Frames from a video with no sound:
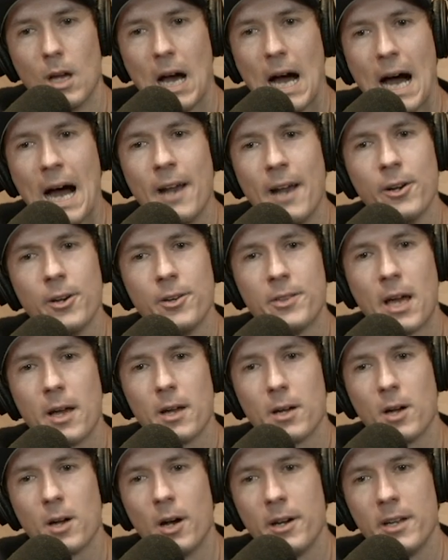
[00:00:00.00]
I heard
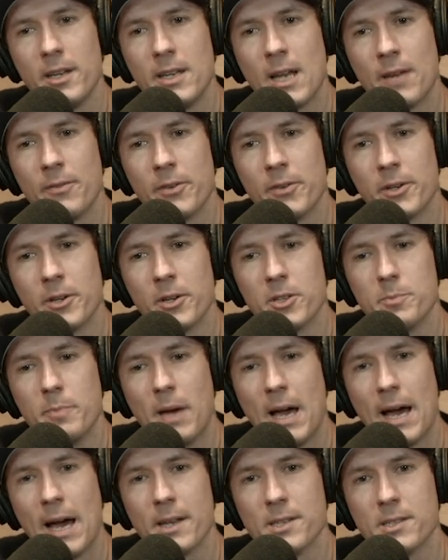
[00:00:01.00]
that honey never goes
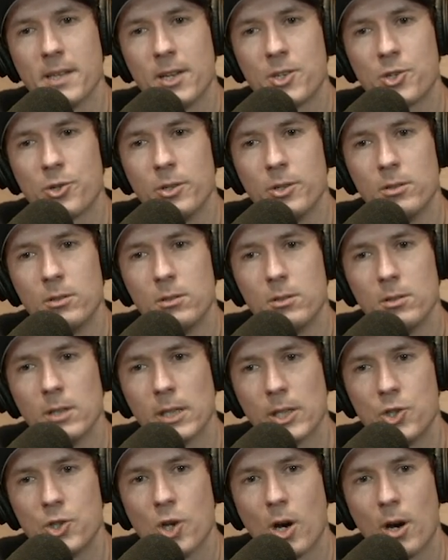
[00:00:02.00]
bad. Is that true?
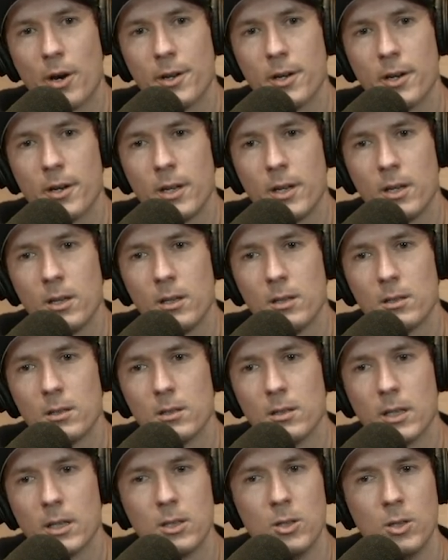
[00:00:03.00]
Like jarred honey,
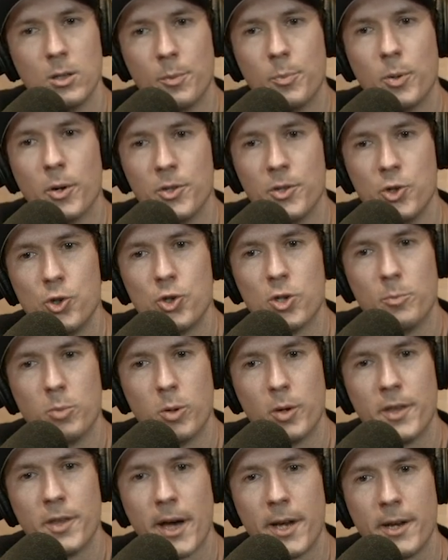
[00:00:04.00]
like you could put you should
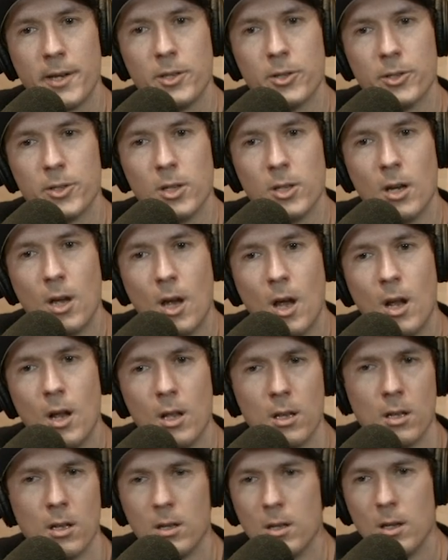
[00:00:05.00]
put yeah, that in your Yeah,
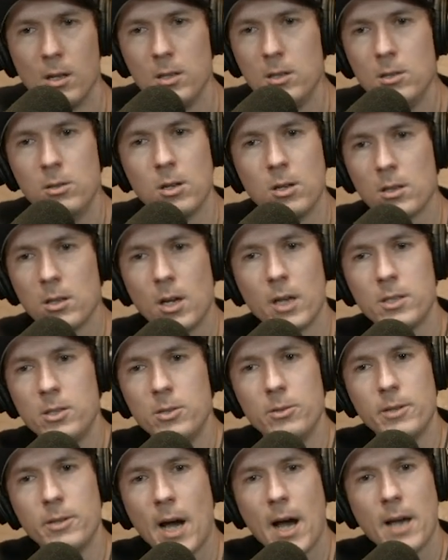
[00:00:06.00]
you you look like
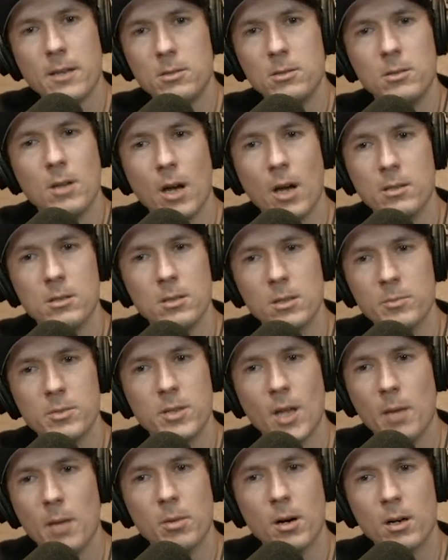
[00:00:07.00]
two guys who got
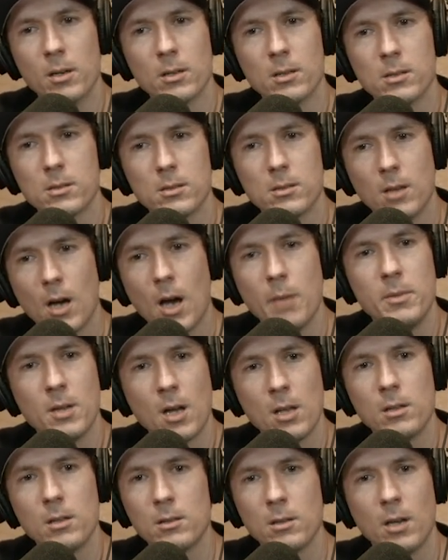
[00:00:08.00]
doomsday bunkers. I mean, I
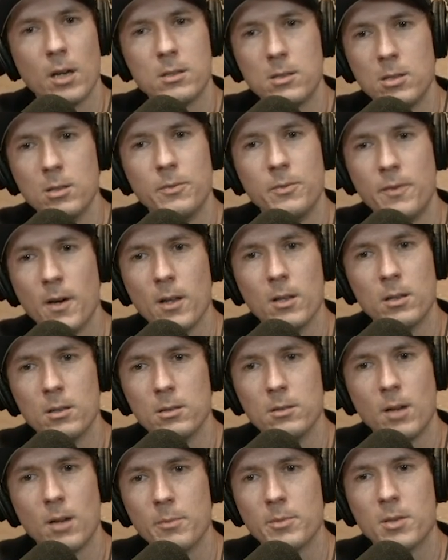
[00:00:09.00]
look like two
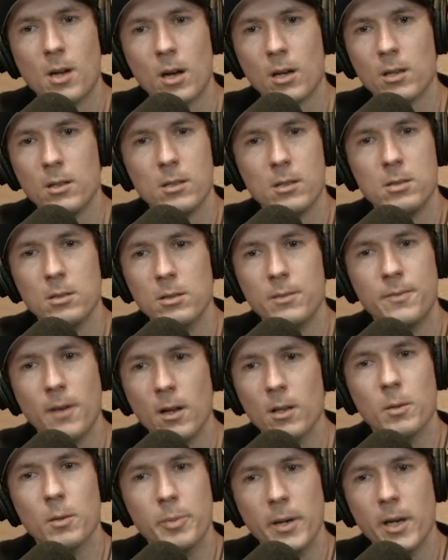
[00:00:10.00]
fellow. I'm talking to two
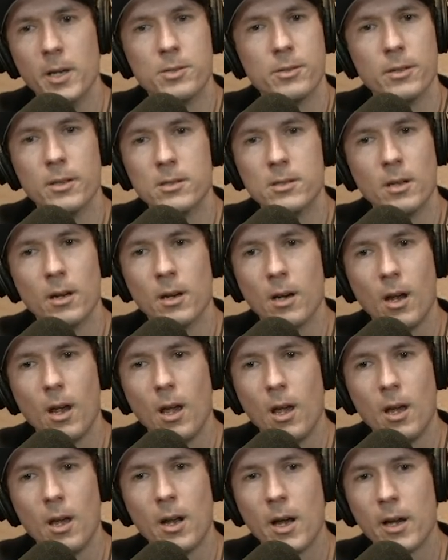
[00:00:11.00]
fellow patriots here,
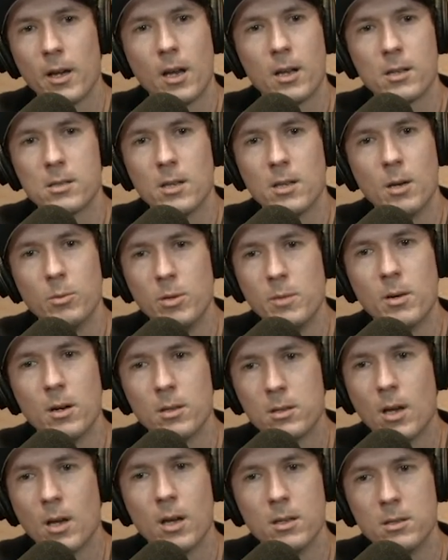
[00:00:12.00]
and I got to say, we
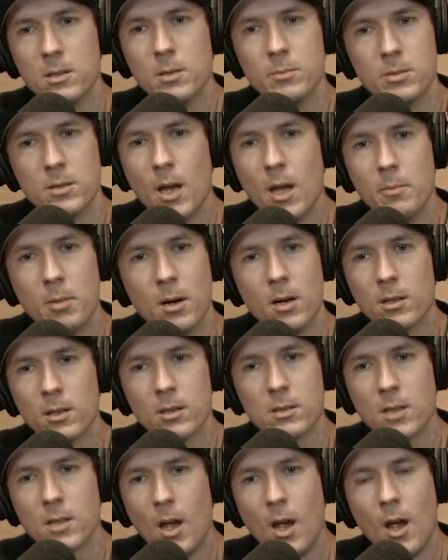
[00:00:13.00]
both got doomsday
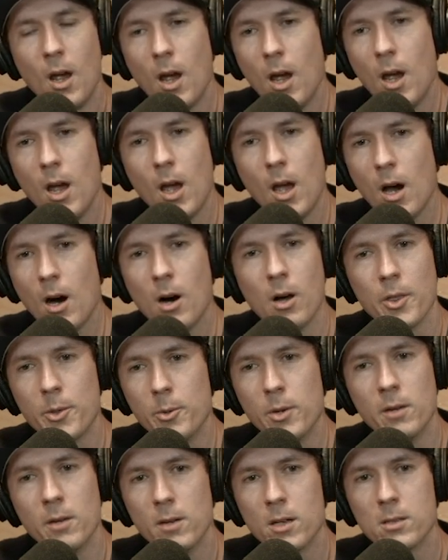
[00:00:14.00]
bunkers, and, eh, all
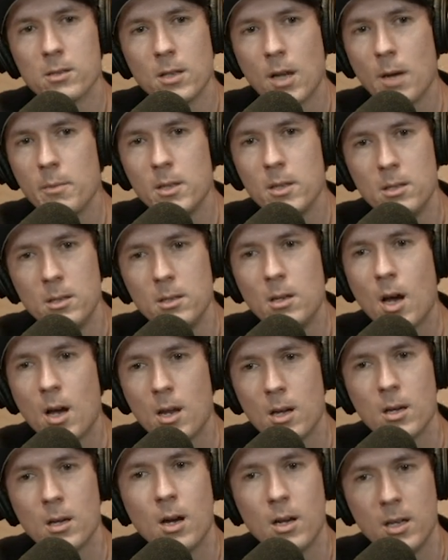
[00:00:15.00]
three of us. And I mean, do you
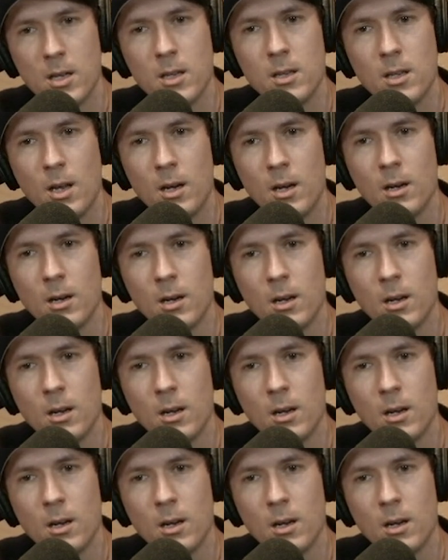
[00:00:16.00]
got honey in there?